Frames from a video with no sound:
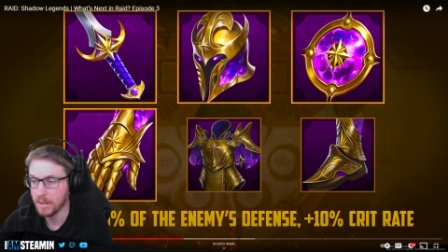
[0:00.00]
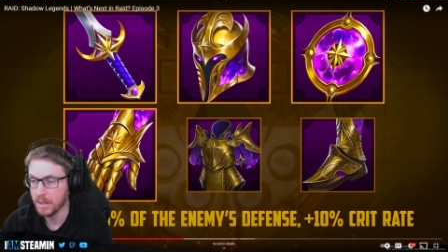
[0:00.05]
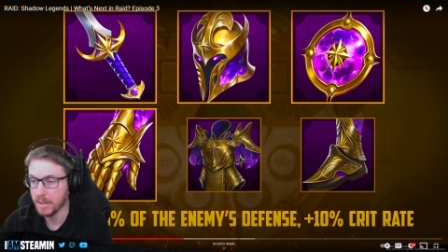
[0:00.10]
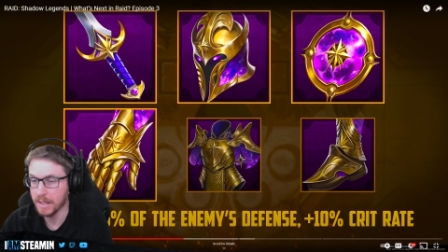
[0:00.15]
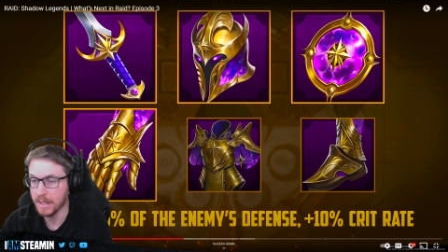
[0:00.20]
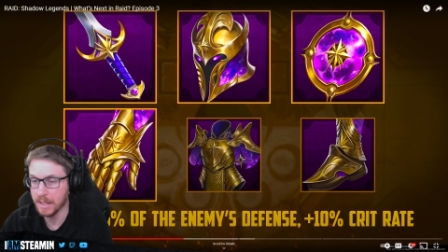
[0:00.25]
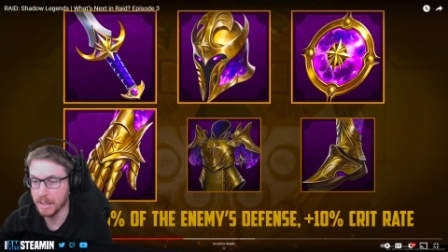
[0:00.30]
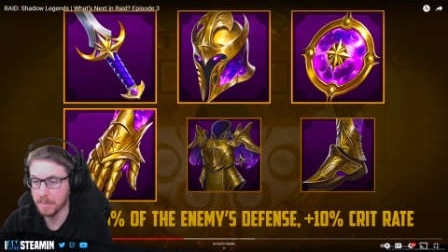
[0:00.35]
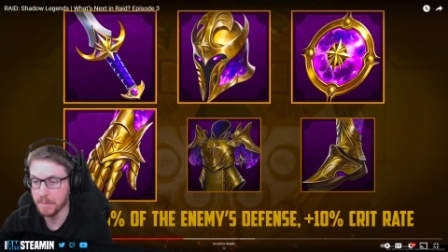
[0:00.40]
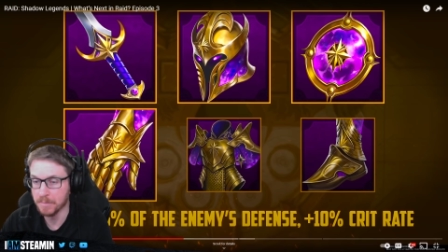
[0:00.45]

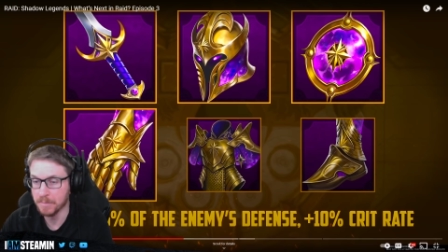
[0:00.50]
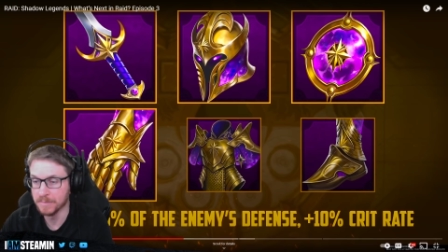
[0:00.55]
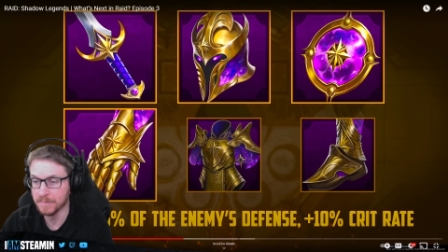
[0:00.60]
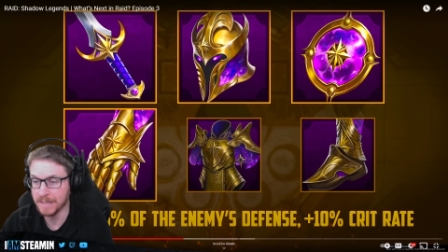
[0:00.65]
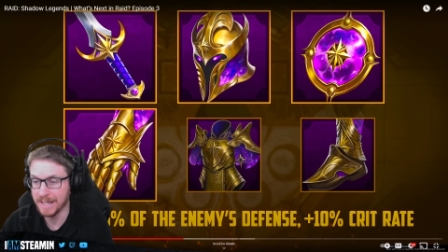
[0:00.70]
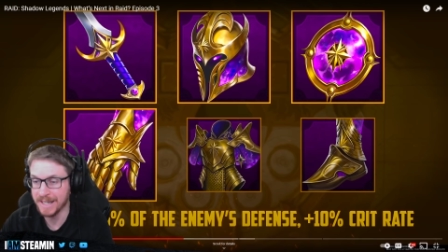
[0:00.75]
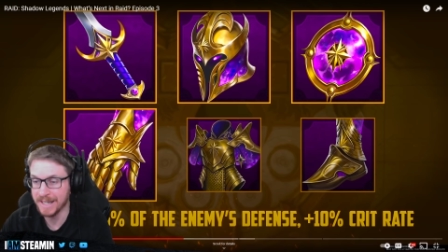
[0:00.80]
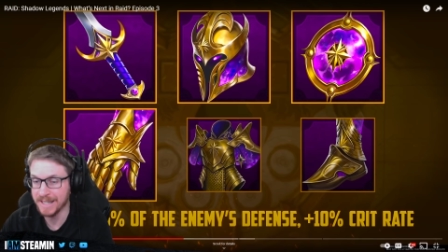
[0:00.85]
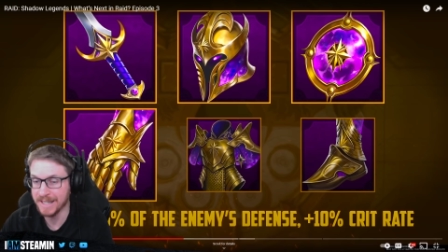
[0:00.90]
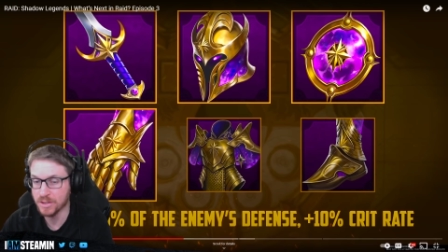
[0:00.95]
Um,
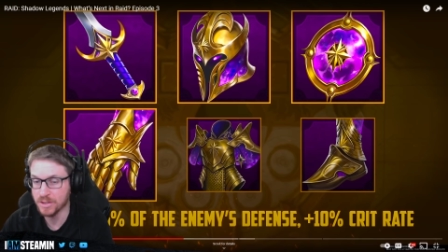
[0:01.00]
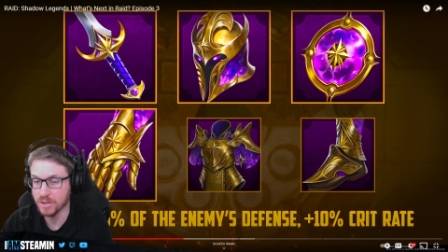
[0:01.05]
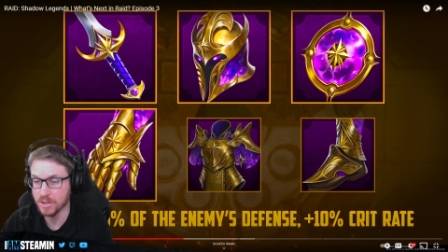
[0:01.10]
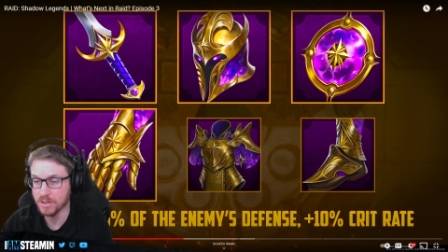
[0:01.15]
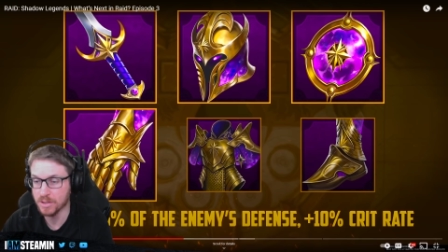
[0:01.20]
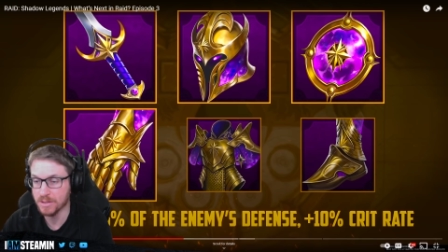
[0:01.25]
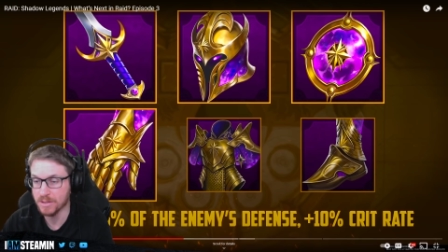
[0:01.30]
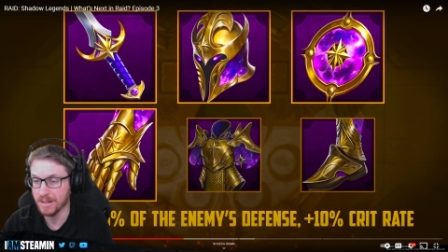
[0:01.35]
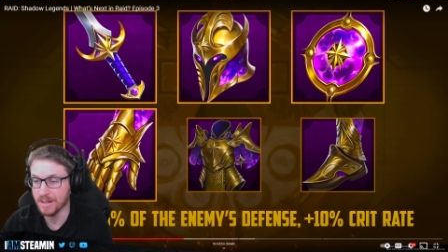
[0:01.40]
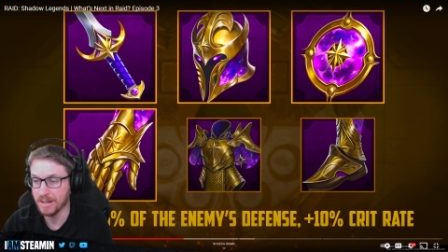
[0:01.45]
and it is
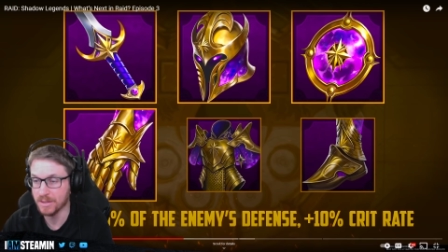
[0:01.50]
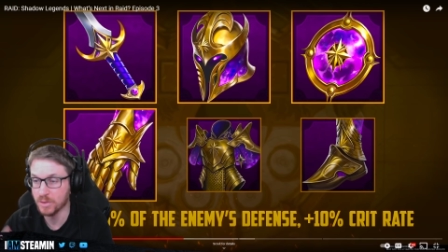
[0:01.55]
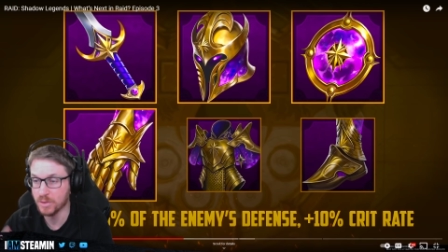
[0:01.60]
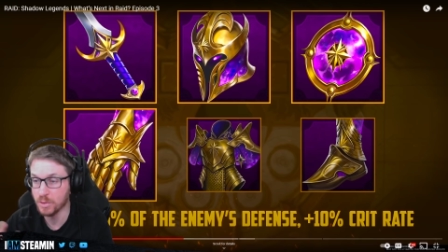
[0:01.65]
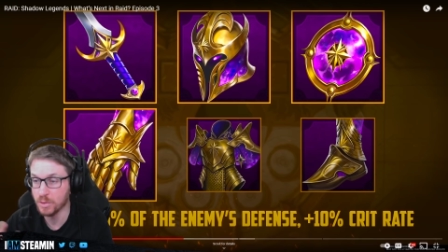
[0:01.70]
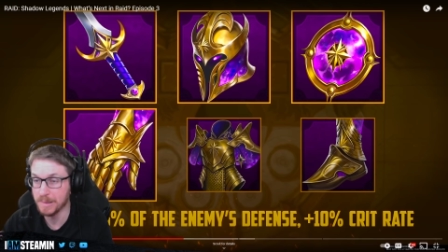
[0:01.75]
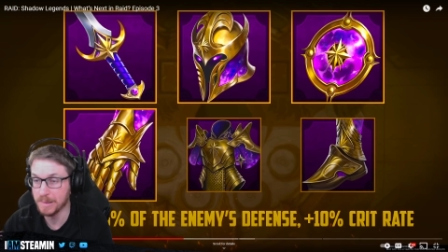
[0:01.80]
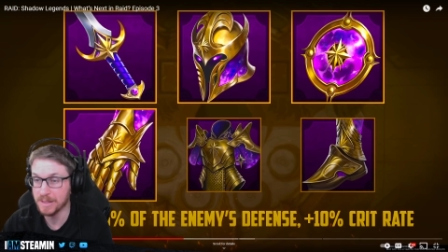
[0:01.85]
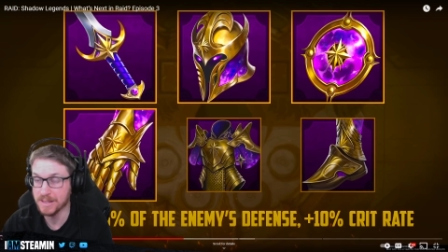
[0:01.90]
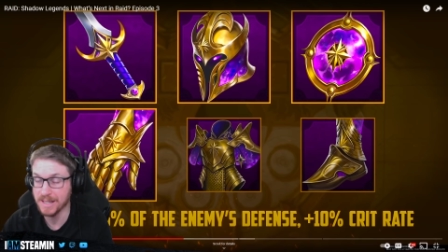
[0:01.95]
just a
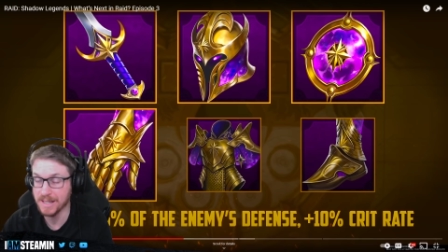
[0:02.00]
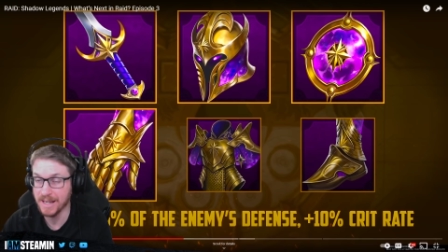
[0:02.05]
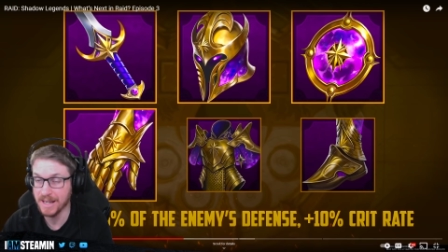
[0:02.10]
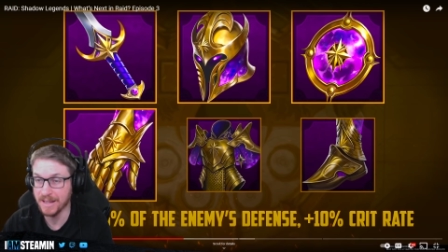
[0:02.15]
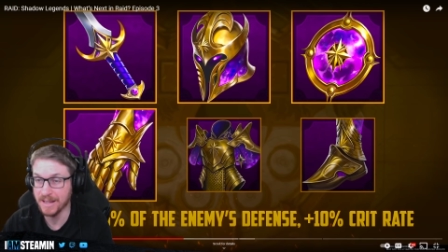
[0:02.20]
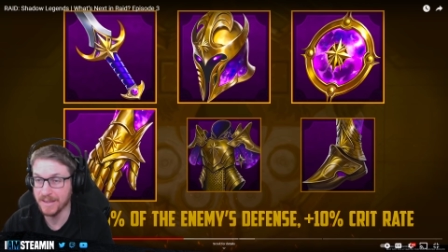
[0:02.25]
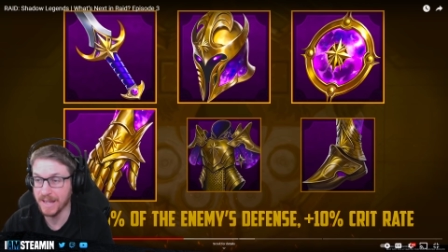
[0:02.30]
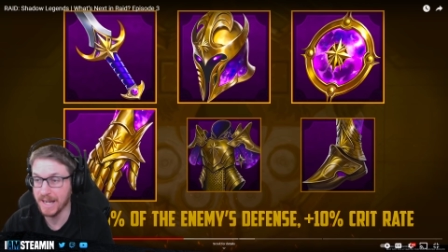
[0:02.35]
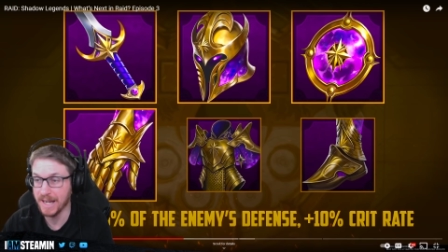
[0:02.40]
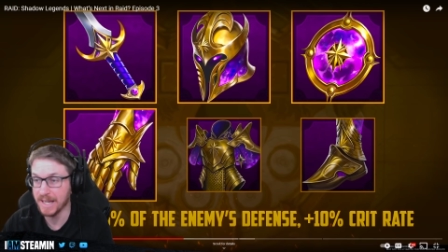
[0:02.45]
two-piece
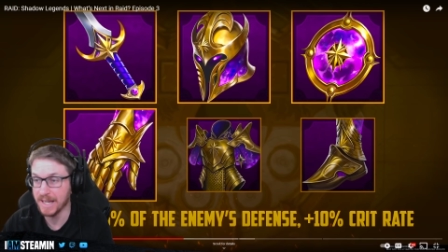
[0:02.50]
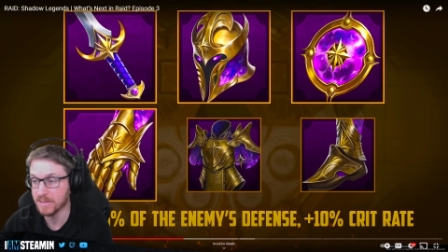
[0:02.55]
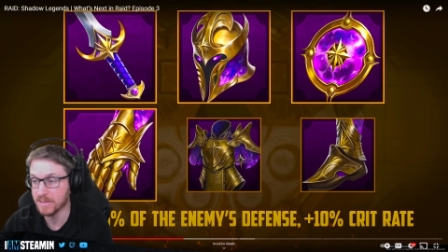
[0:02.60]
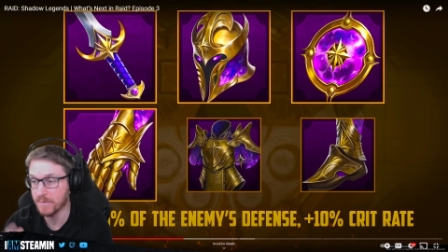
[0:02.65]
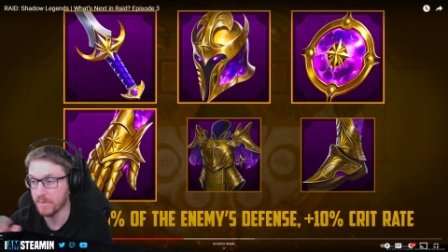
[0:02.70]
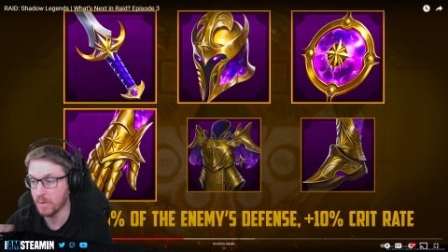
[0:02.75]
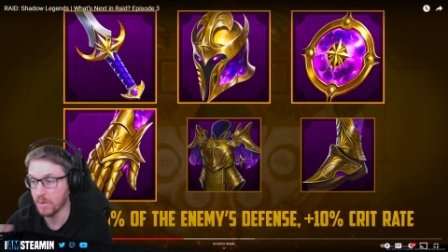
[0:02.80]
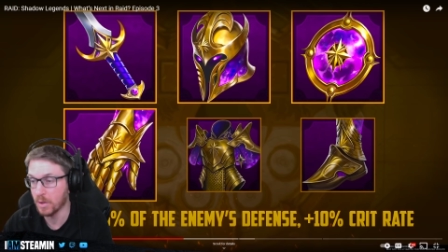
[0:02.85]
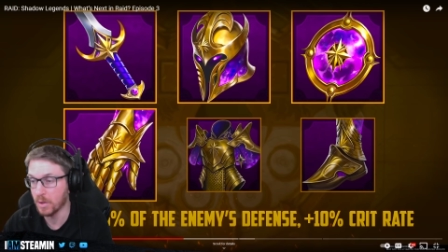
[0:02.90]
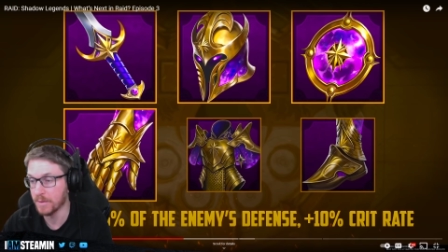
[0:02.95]
set that adds
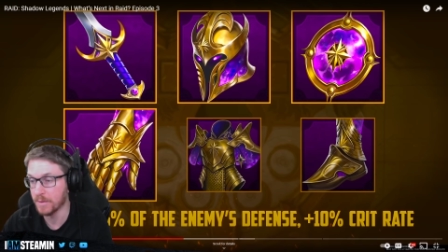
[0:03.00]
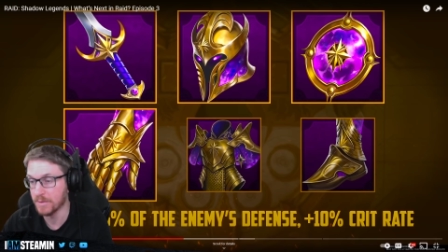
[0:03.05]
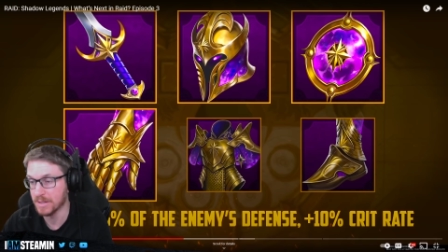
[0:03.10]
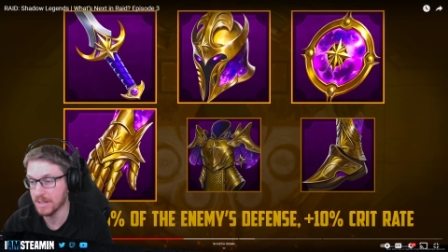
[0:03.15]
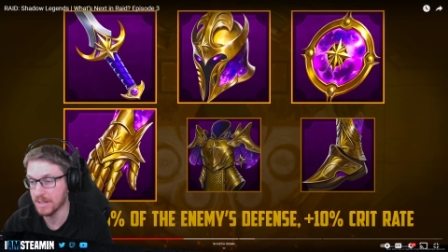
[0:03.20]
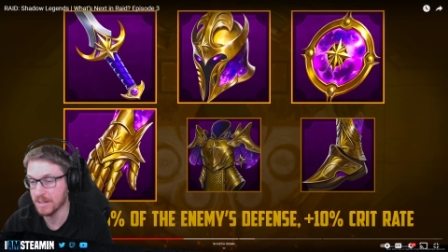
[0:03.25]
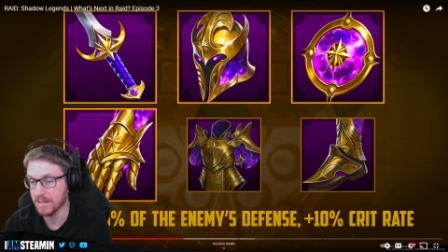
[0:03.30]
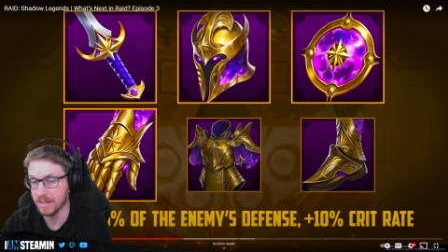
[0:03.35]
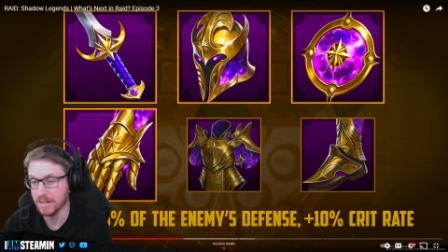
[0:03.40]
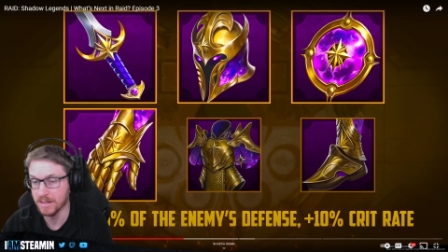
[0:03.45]
forty
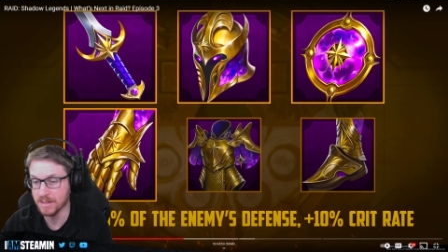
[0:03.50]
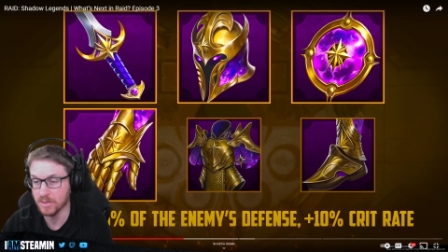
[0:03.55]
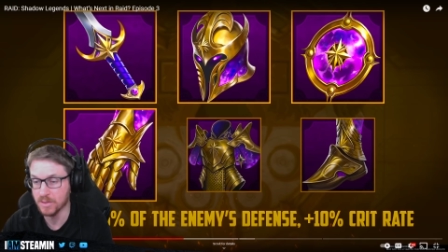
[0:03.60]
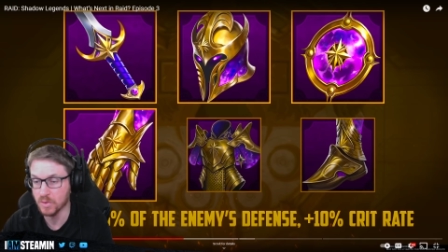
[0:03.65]
resistance,